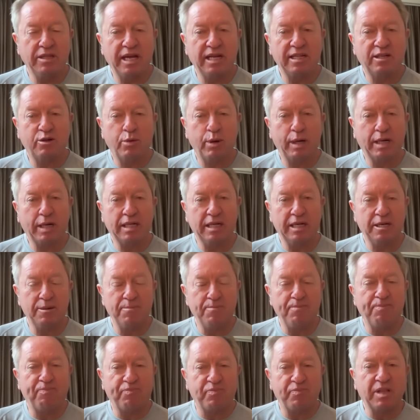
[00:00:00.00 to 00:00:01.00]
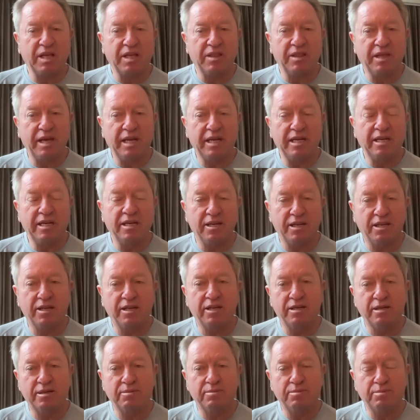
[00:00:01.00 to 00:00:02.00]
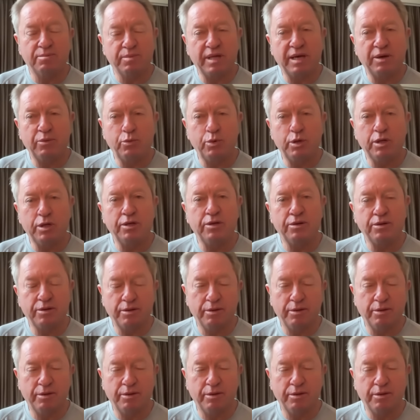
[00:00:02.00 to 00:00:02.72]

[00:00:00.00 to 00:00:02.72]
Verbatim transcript: that quickly, then they would.